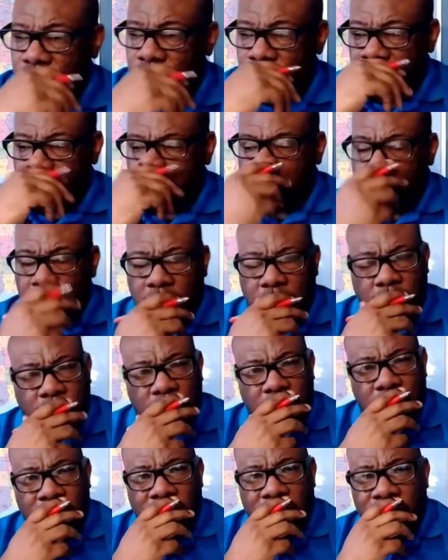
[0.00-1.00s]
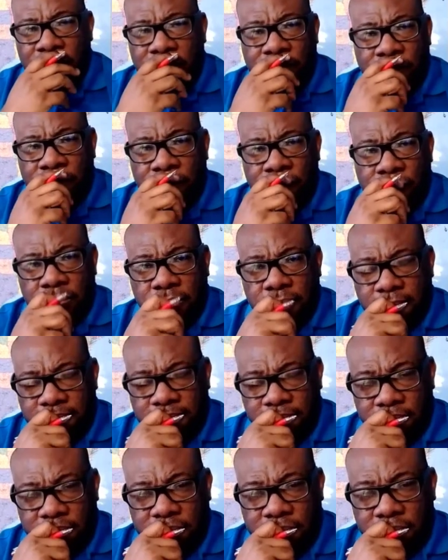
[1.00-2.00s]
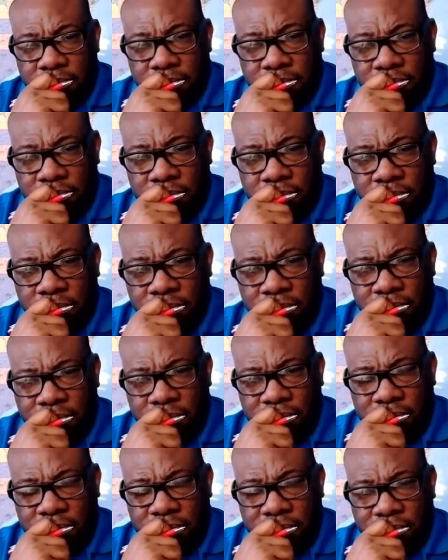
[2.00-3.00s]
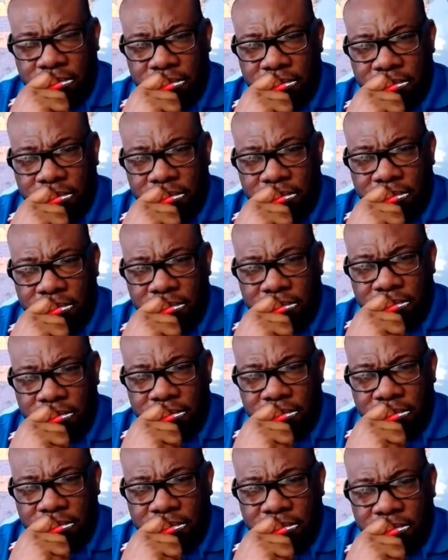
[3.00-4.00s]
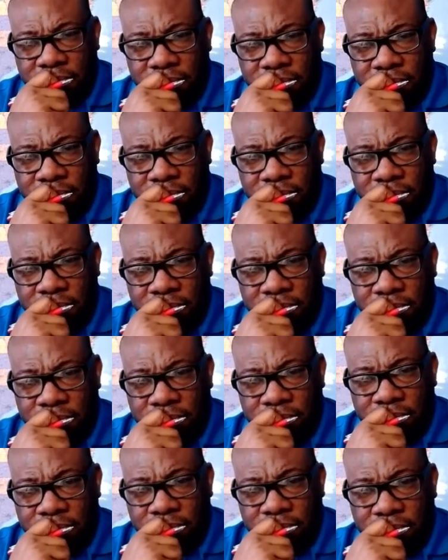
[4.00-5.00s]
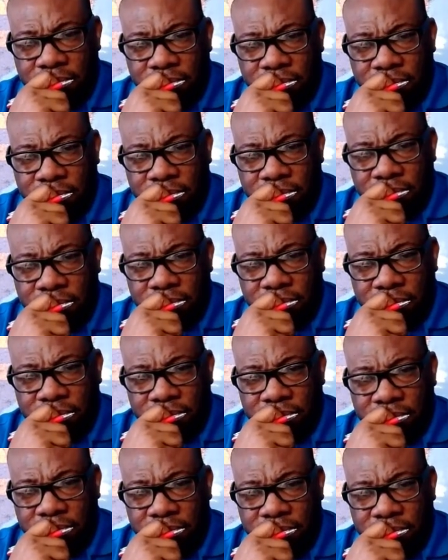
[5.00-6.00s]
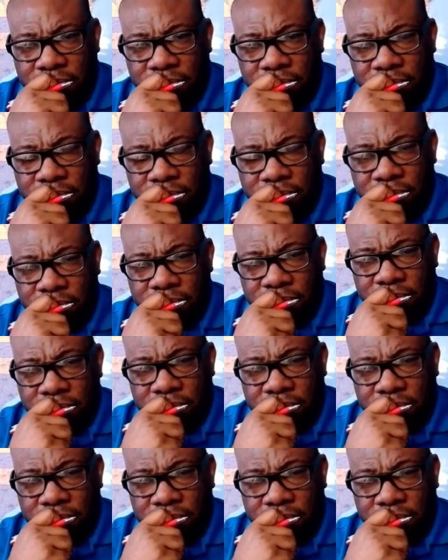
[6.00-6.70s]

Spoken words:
The person shown says nothing.